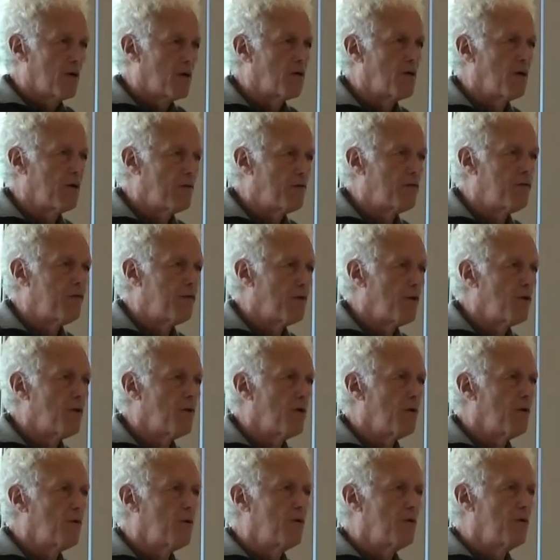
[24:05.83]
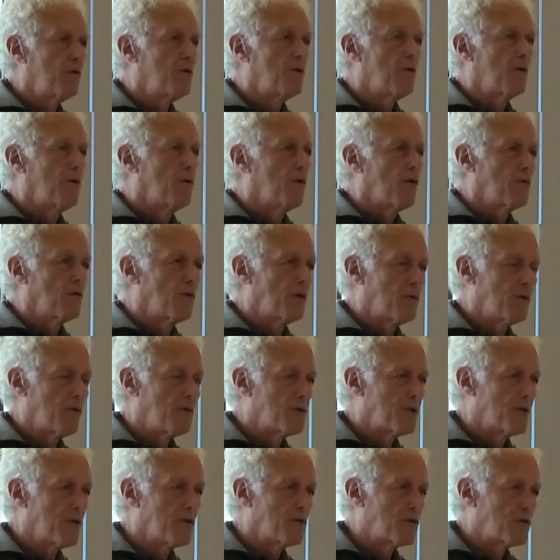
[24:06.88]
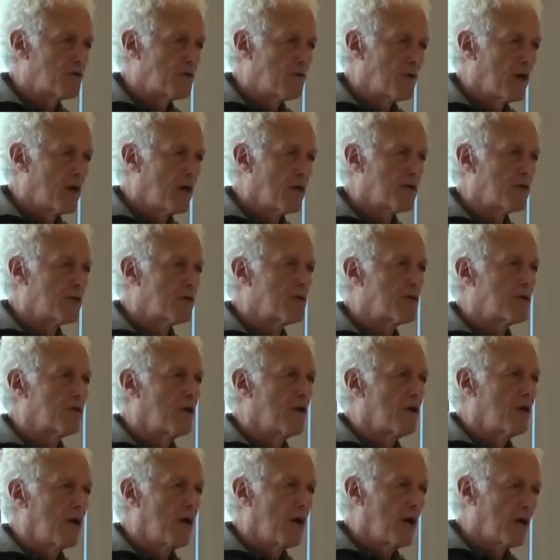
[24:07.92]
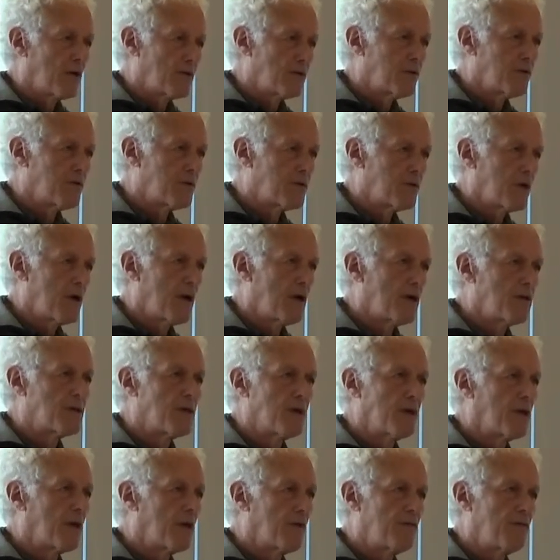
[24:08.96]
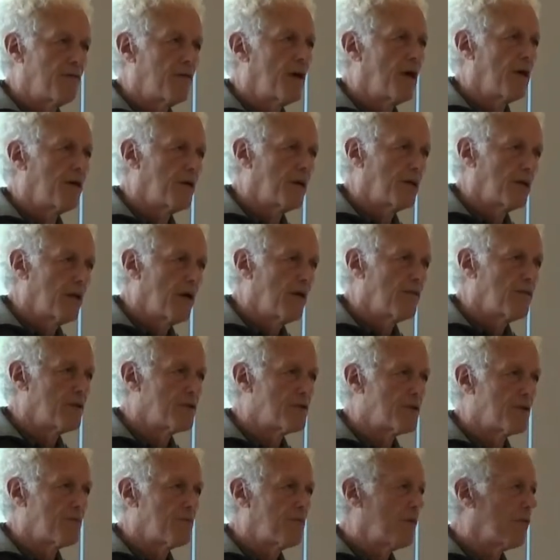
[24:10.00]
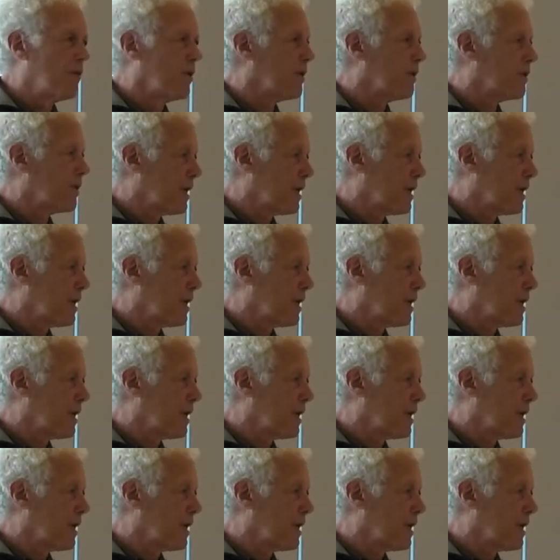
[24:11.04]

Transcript: good food, reducing stress, exercising, and finding love and support.